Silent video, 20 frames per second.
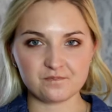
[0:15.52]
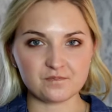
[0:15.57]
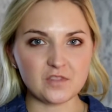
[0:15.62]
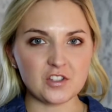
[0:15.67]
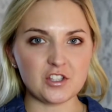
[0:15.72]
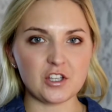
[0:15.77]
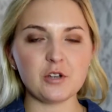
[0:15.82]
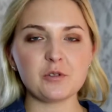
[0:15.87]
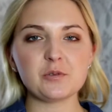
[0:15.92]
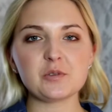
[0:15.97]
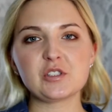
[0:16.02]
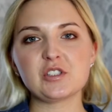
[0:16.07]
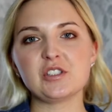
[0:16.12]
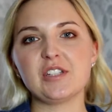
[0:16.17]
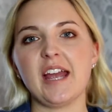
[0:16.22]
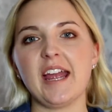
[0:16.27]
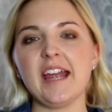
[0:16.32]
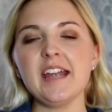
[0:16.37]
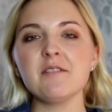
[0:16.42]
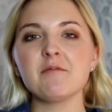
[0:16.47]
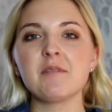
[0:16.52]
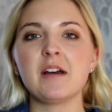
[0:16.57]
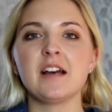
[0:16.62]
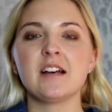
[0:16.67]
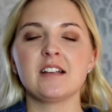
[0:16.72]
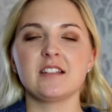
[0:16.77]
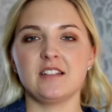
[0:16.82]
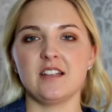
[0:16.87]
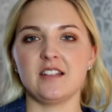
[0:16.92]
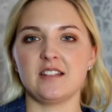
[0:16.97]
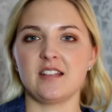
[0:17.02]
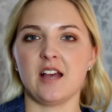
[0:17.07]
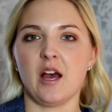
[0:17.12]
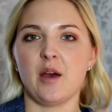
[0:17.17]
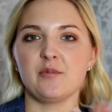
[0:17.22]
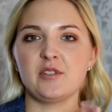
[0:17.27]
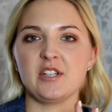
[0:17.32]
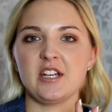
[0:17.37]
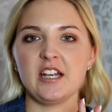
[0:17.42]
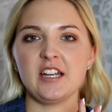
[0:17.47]
So today, the
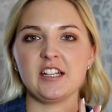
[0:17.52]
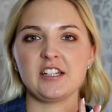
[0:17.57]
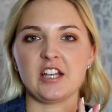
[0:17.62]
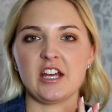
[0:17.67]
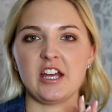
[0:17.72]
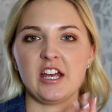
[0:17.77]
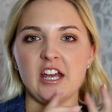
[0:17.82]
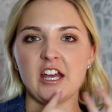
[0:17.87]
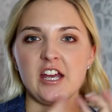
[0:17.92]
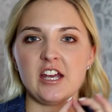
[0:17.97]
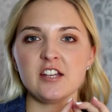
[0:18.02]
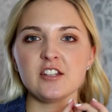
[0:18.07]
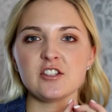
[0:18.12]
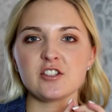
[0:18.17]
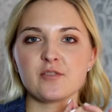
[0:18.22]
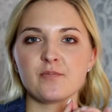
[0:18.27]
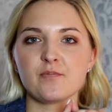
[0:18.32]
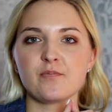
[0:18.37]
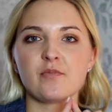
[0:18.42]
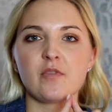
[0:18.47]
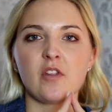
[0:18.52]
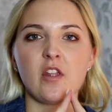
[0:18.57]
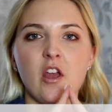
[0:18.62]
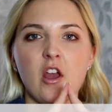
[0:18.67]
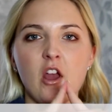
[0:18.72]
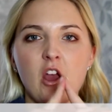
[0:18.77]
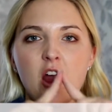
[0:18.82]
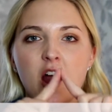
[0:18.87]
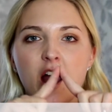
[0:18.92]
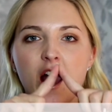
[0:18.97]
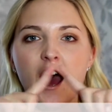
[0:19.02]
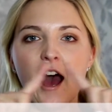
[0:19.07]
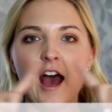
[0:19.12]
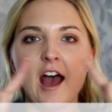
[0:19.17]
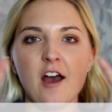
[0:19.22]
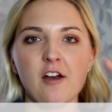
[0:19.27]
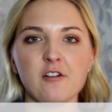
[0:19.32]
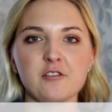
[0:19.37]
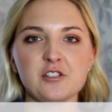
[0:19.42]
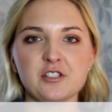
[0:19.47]
subject is
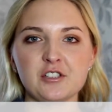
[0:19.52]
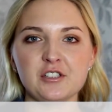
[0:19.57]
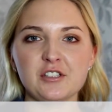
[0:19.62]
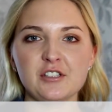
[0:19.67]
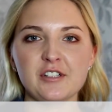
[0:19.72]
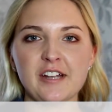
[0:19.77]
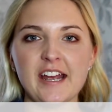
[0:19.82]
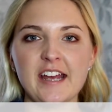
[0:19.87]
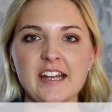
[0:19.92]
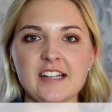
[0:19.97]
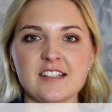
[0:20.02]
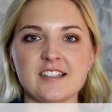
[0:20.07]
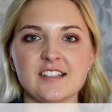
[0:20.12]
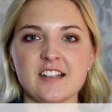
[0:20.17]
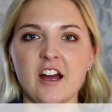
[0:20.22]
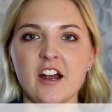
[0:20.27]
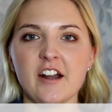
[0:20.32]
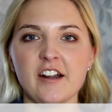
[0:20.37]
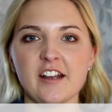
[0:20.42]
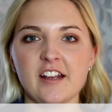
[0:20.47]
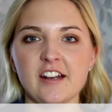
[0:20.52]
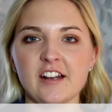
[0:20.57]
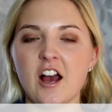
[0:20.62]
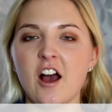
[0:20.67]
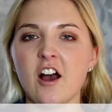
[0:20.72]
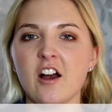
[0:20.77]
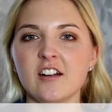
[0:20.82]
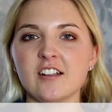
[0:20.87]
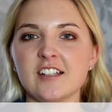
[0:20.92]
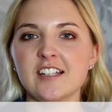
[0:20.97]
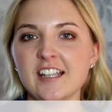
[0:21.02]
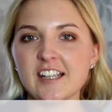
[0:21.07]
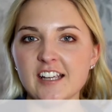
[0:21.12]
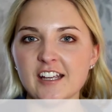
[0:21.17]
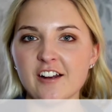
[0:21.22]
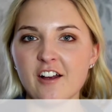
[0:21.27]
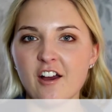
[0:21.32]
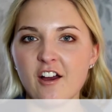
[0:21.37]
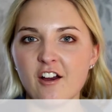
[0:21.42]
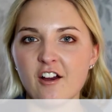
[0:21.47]
how to get started on
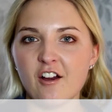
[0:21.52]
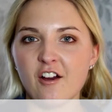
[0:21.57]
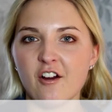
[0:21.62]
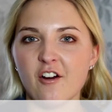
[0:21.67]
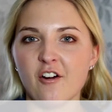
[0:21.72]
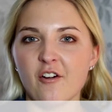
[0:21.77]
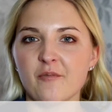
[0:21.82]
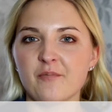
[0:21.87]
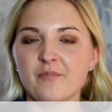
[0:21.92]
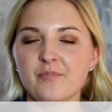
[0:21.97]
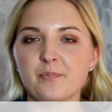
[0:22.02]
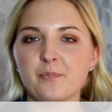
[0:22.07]
keto,